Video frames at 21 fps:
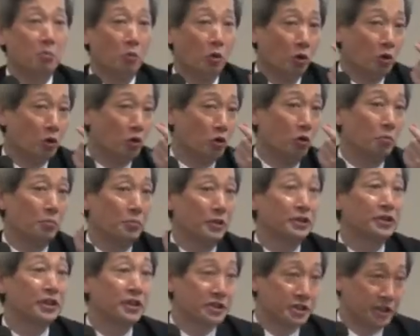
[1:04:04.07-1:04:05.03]
more
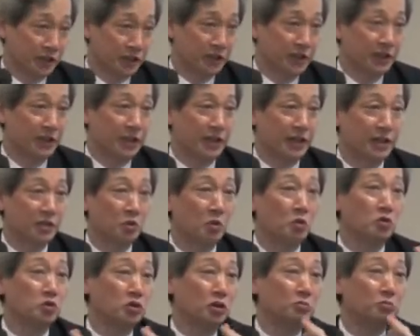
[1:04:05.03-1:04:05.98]
competition
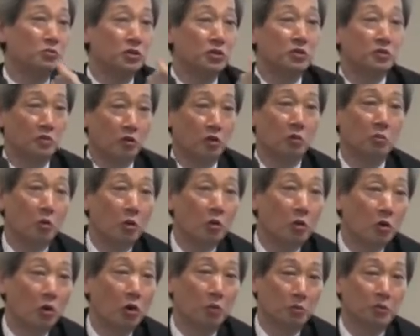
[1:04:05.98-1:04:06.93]
and also move for
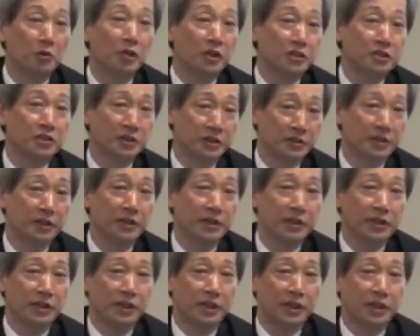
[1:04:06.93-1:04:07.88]
more cooperation.
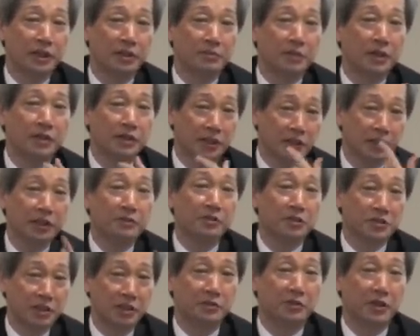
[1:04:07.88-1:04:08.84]
Um, I can
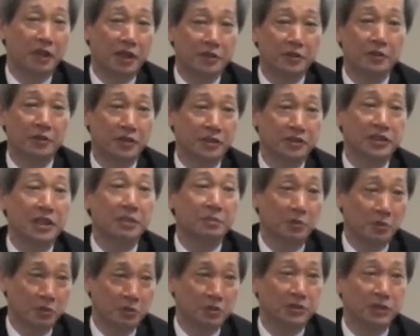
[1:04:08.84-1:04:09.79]
give you several other
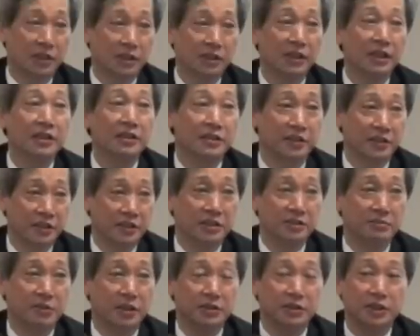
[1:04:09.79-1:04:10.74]
examples like this,
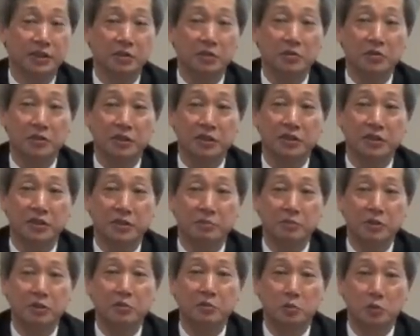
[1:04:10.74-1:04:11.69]
but I don't think
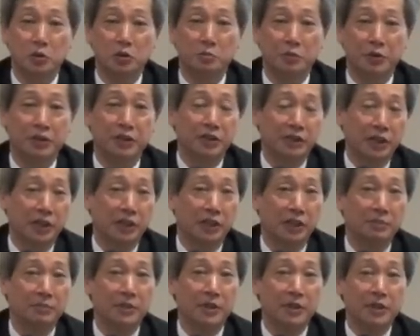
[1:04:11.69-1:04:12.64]
the move would be
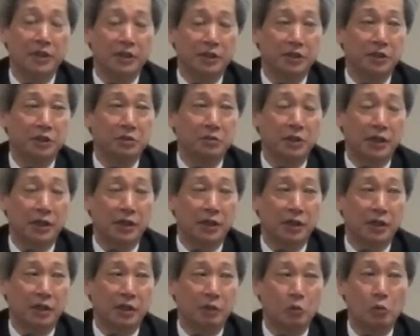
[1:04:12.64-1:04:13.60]
uh, you,
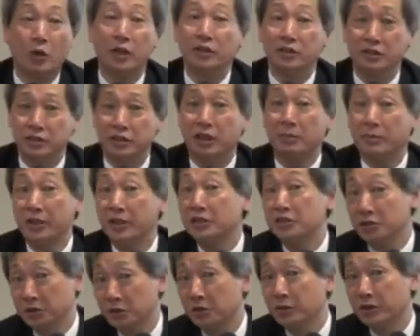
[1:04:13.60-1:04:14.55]
uh,
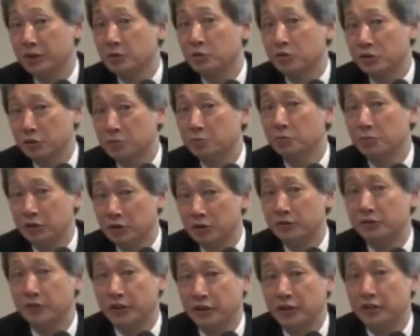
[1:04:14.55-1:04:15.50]
one-dimensional. It could
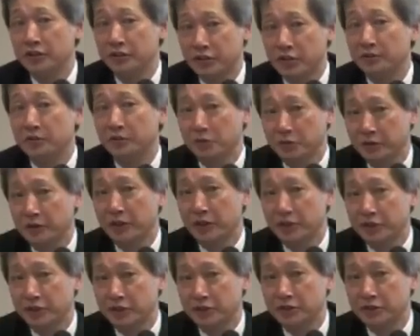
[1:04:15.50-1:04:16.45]
move in several
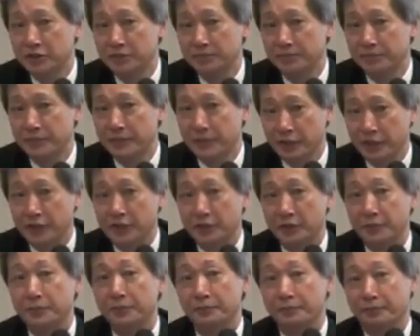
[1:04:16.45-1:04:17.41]
directions.
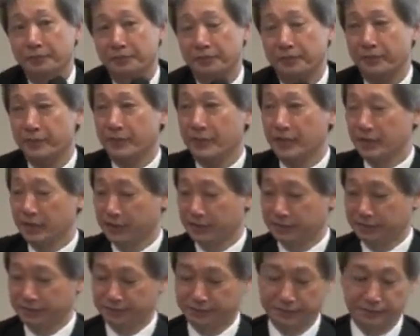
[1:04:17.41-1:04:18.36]
Thank you.
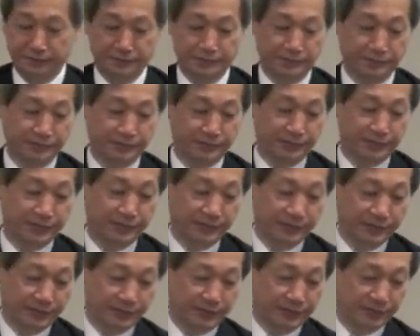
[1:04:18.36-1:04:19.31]
I
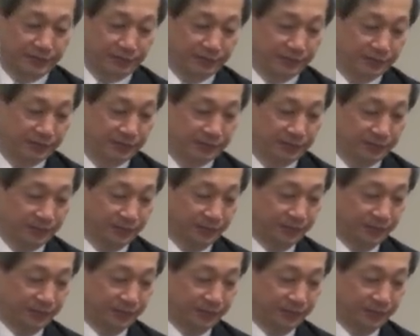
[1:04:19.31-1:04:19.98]
think time has come.